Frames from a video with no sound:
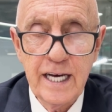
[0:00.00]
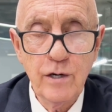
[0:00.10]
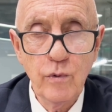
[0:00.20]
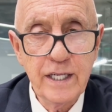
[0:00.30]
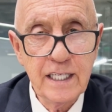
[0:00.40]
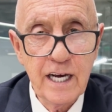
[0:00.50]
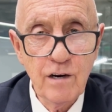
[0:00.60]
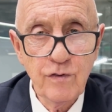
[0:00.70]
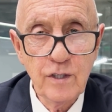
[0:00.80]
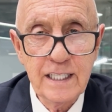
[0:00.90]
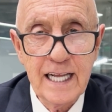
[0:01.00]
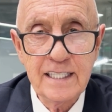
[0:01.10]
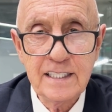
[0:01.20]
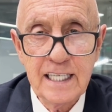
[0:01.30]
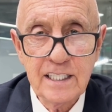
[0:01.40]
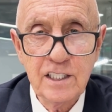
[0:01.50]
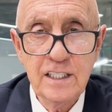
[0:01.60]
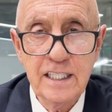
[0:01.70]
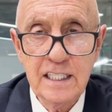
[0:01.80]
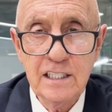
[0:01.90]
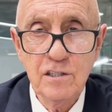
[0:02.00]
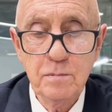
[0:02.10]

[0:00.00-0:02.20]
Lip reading: and read carefully that section that deals